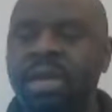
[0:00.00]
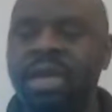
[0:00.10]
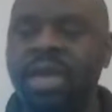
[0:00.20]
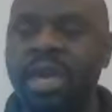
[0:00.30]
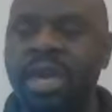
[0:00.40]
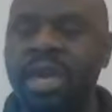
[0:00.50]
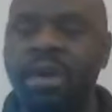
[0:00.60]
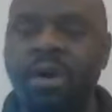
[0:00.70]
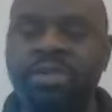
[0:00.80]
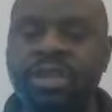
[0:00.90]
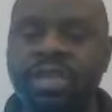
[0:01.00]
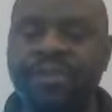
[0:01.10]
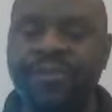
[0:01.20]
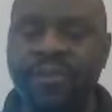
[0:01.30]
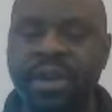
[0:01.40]
King lost his
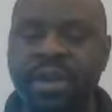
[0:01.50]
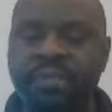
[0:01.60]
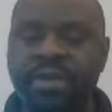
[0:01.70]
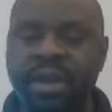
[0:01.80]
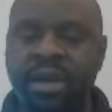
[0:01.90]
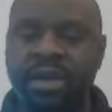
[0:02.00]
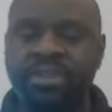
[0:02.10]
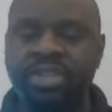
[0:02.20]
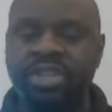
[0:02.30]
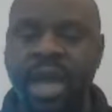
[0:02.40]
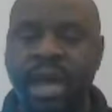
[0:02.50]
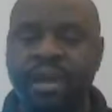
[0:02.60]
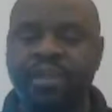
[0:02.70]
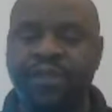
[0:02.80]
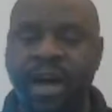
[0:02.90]
friend because the child's
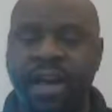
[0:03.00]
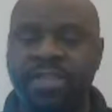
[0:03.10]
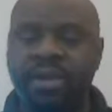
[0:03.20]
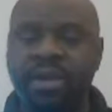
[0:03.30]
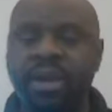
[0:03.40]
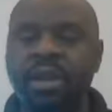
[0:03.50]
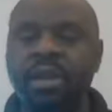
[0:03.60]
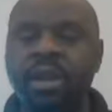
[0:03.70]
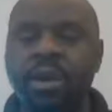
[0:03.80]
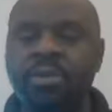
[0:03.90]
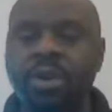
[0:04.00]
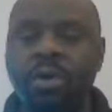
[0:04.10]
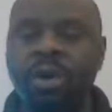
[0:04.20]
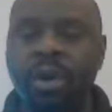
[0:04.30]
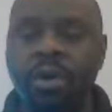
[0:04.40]
father no
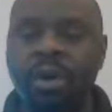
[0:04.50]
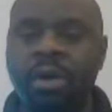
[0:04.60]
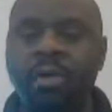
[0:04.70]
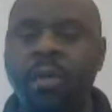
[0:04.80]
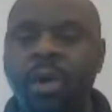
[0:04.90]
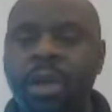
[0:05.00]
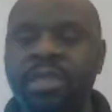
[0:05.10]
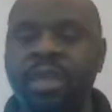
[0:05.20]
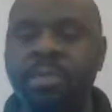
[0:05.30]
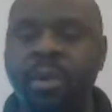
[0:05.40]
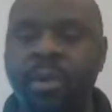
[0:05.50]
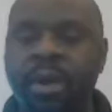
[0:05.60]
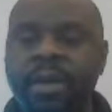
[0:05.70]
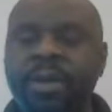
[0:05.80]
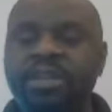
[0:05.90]
longer wanted the boy
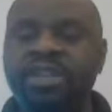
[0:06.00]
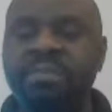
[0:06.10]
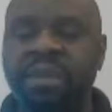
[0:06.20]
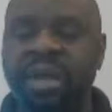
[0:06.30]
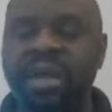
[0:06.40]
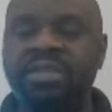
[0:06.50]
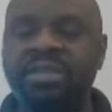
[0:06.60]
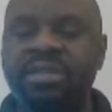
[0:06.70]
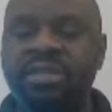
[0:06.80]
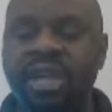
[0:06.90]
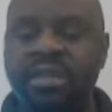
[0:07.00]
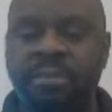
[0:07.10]
to get the